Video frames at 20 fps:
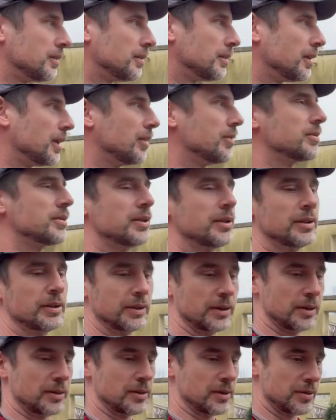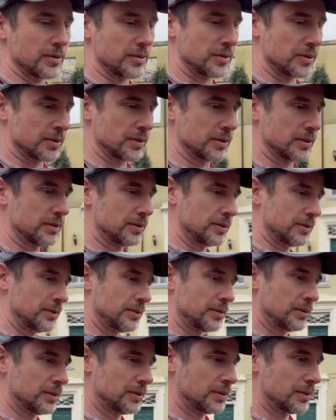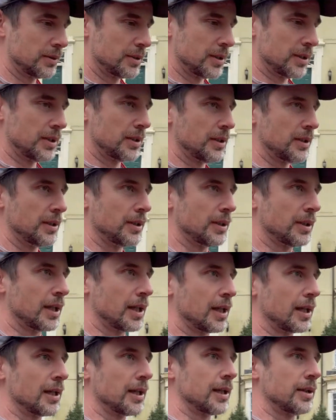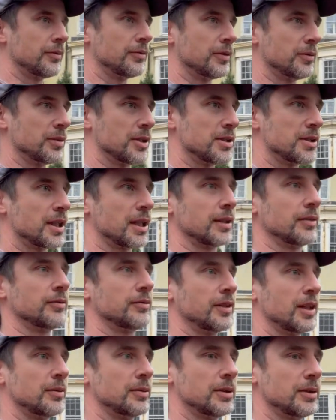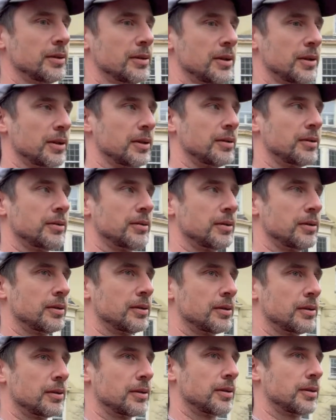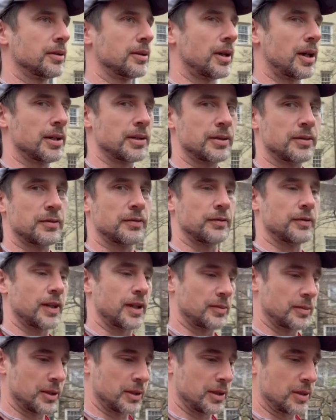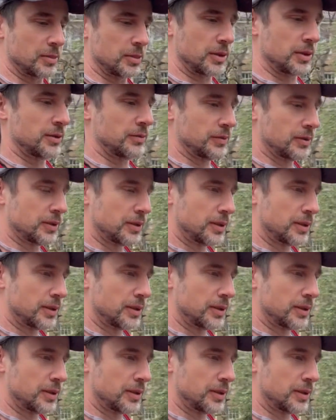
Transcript: that was an earlier. Those are an add-on from the second family, the Cross family, I believe.